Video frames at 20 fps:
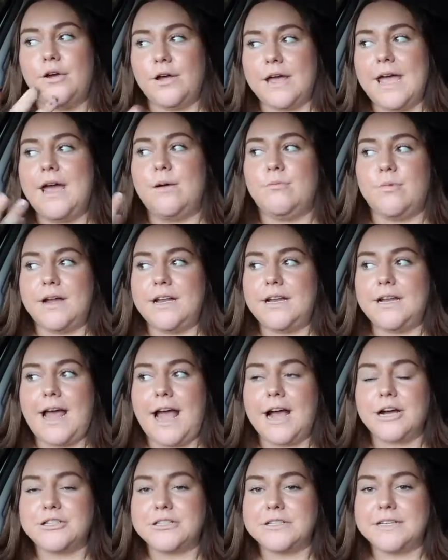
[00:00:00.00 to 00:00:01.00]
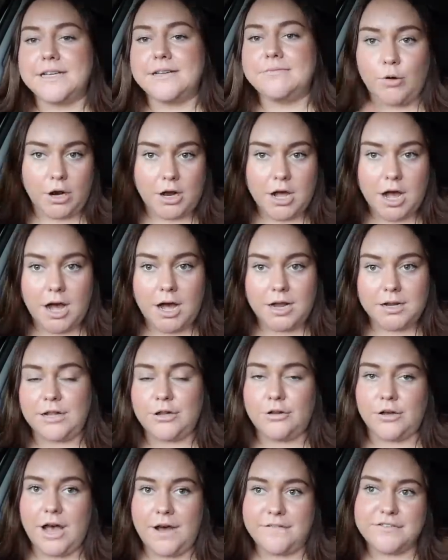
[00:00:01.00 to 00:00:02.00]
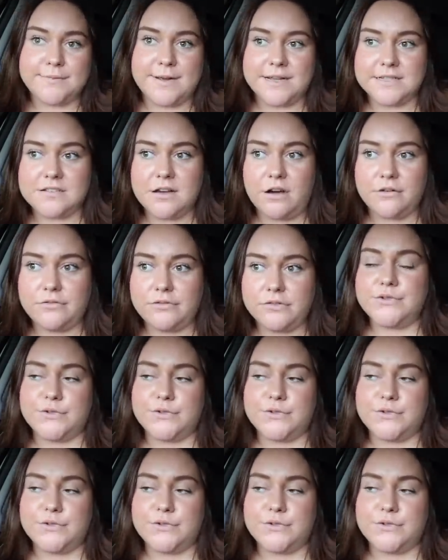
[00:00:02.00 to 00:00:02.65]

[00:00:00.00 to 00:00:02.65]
okay, I'm ready to actually work hard and look after myself.